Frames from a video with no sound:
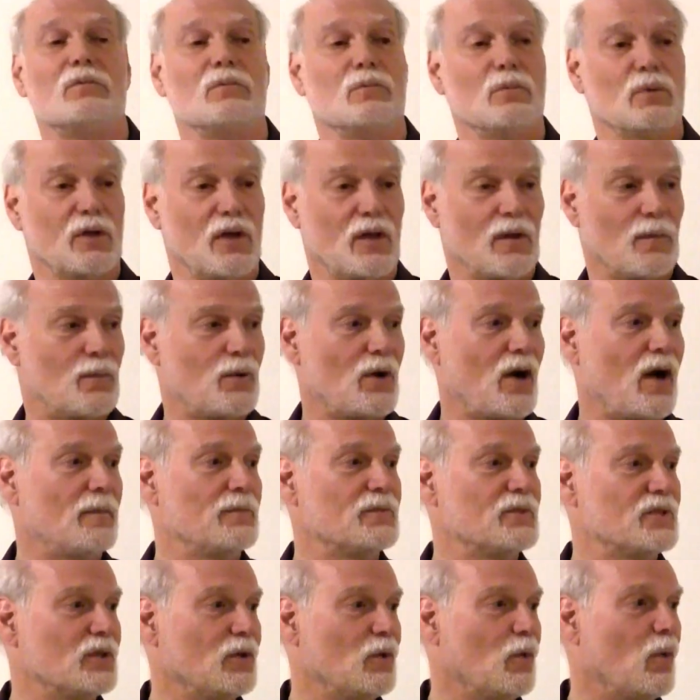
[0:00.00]
One of the
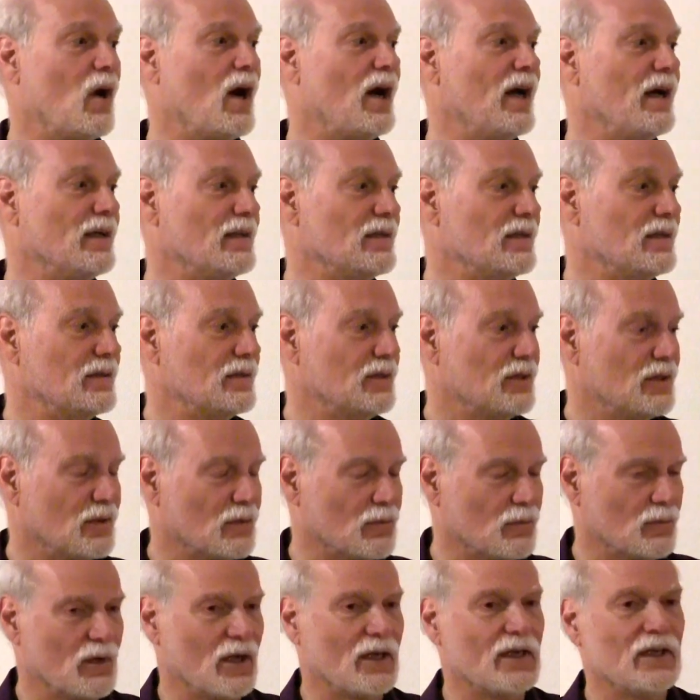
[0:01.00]
problems
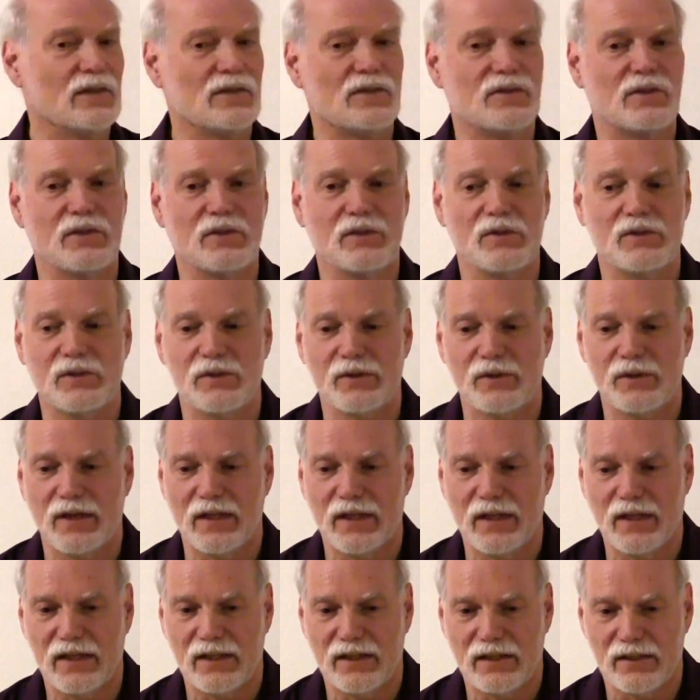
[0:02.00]
you'll run into
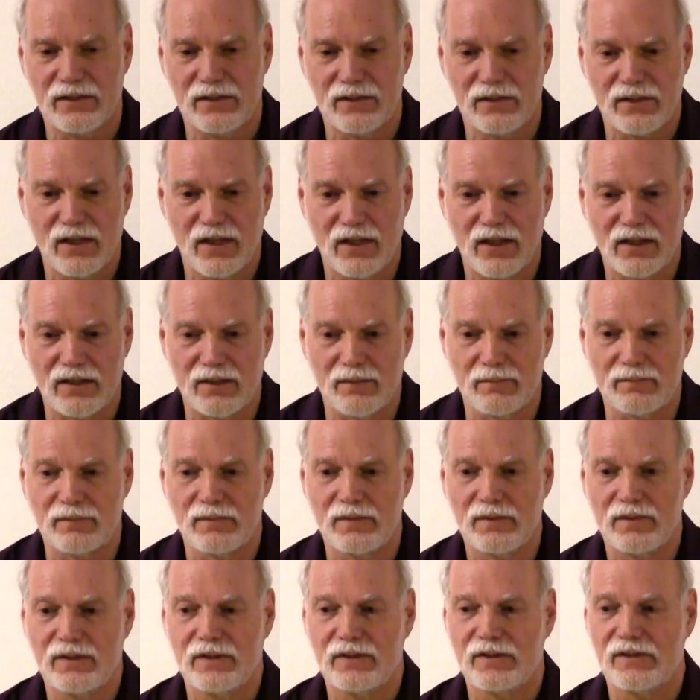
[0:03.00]
in
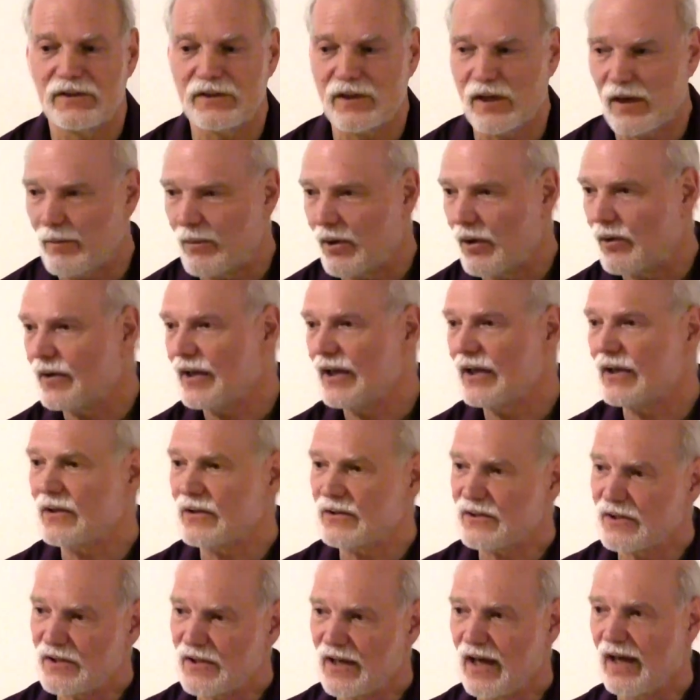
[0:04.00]

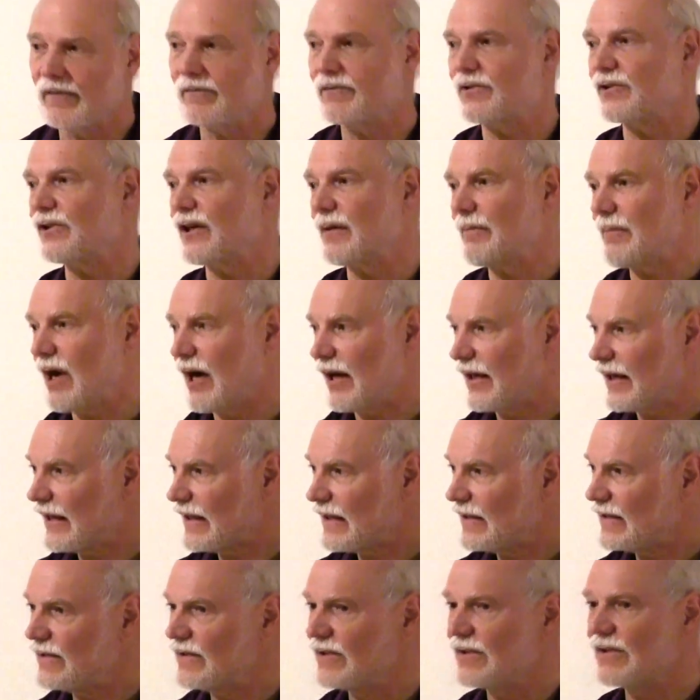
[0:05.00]
ceremonial stuff,
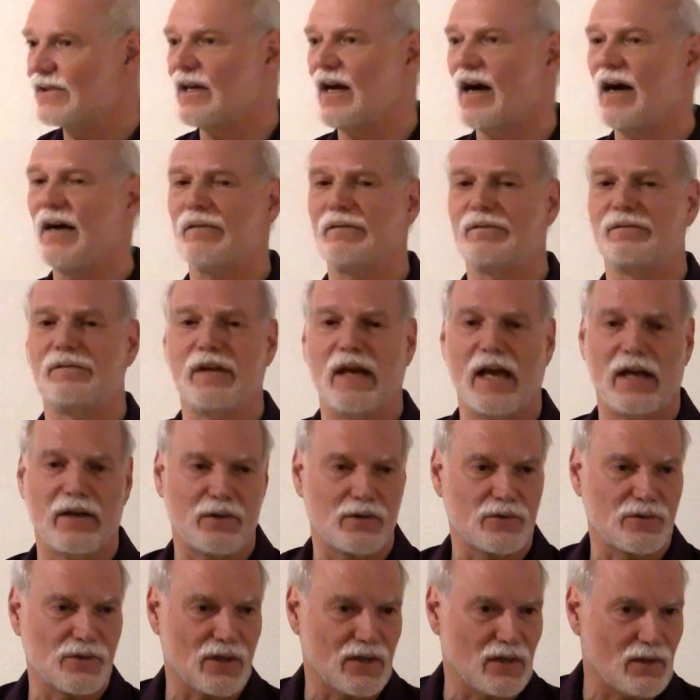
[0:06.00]
shamanic stuff,
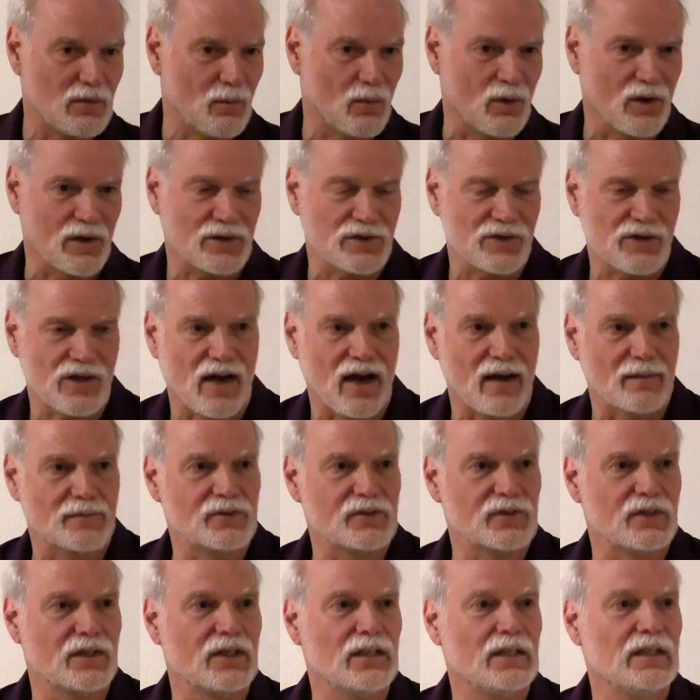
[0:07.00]
energy
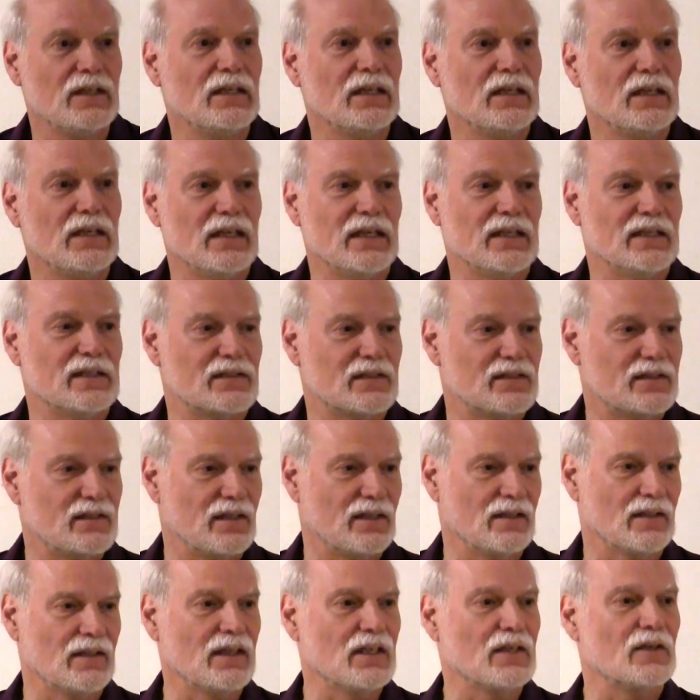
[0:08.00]
workshops, is
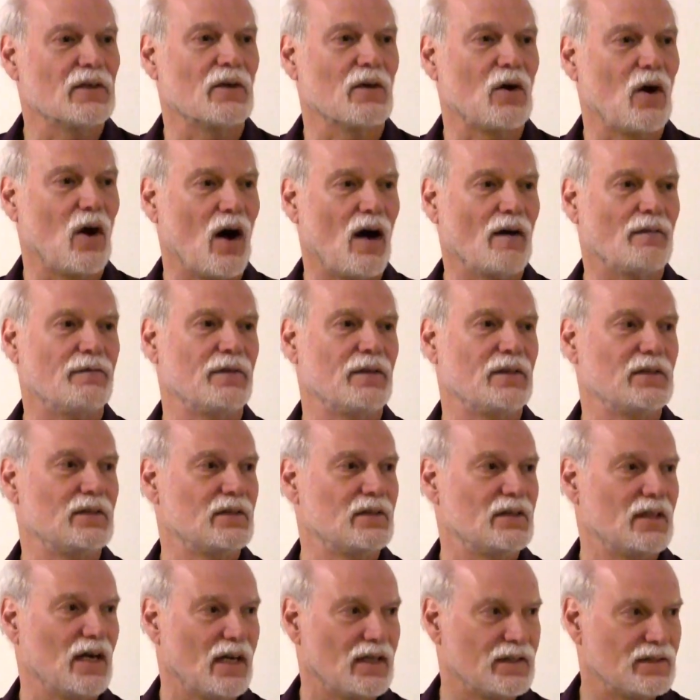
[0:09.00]
the leader often
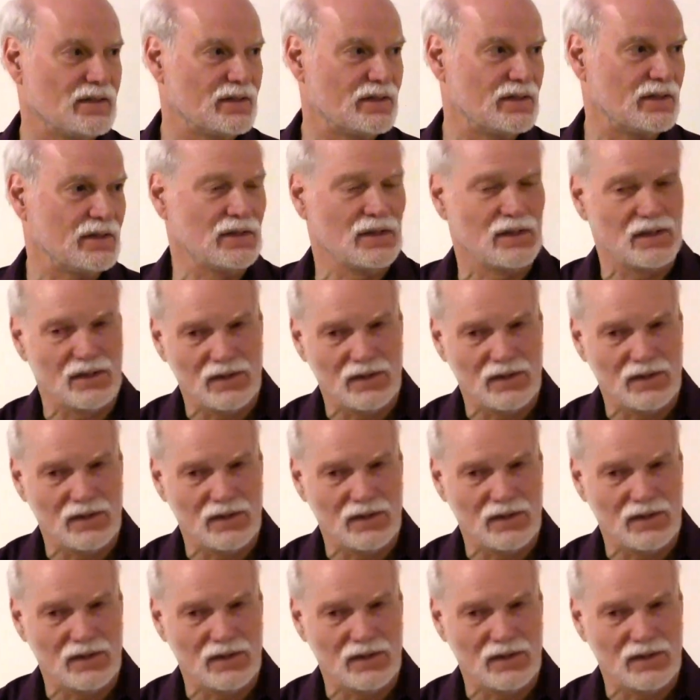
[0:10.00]
does